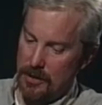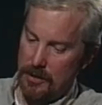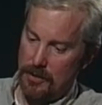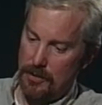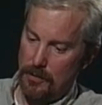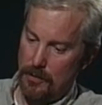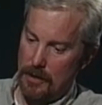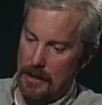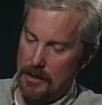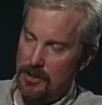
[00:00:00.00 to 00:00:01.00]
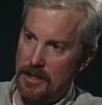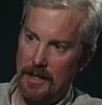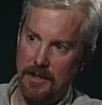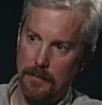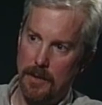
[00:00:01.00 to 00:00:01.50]
into
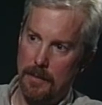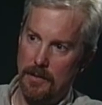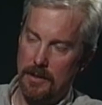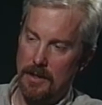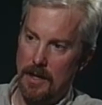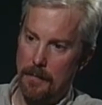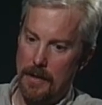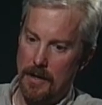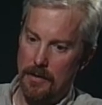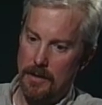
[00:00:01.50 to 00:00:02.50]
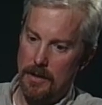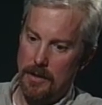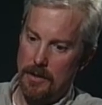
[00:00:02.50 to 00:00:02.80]
educating the public about